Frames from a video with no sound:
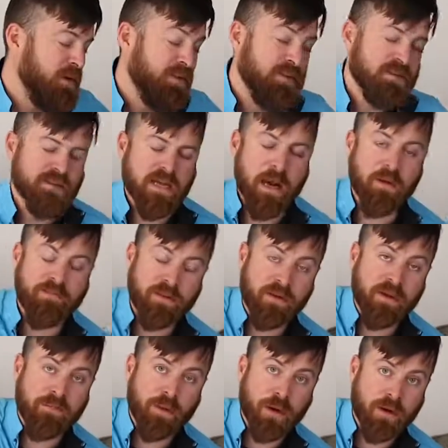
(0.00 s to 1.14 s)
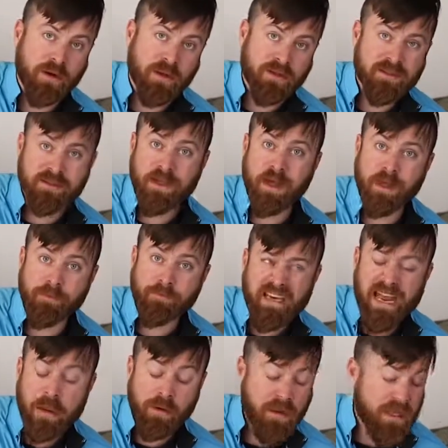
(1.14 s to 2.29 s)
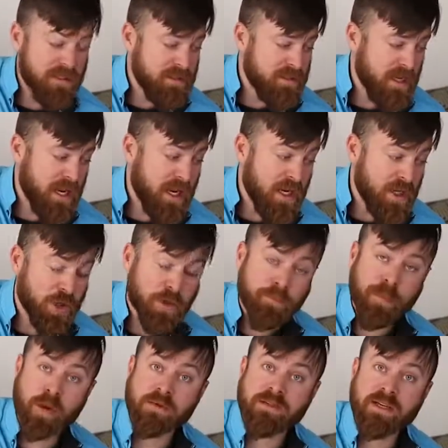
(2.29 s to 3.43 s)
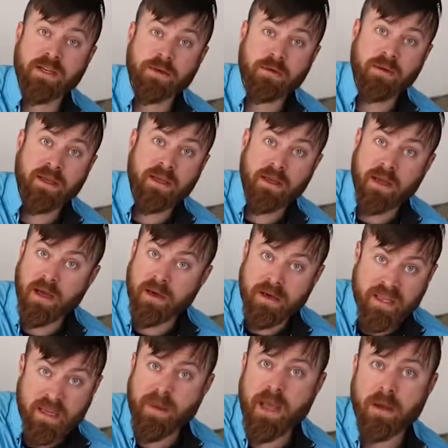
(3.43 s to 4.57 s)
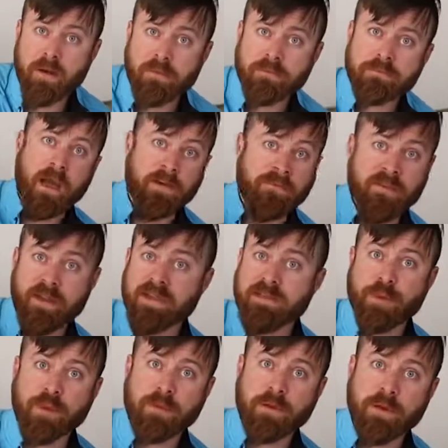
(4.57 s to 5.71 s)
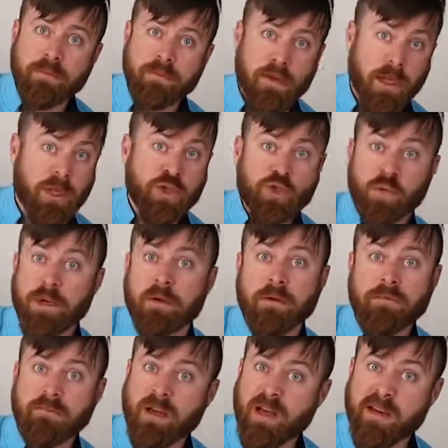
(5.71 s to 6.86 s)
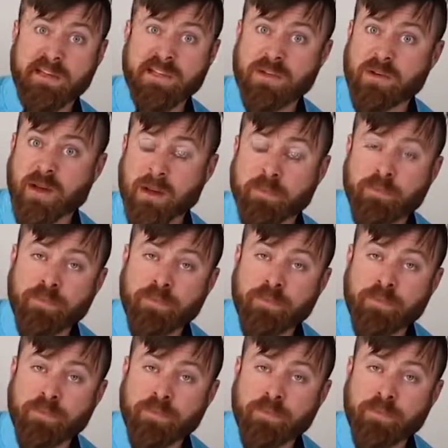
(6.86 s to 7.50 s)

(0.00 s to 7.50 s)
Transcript: But this is how affiliate marketing is done. Now let's say you're posting your link on email, on Facebook, on Twitter, on Instagram.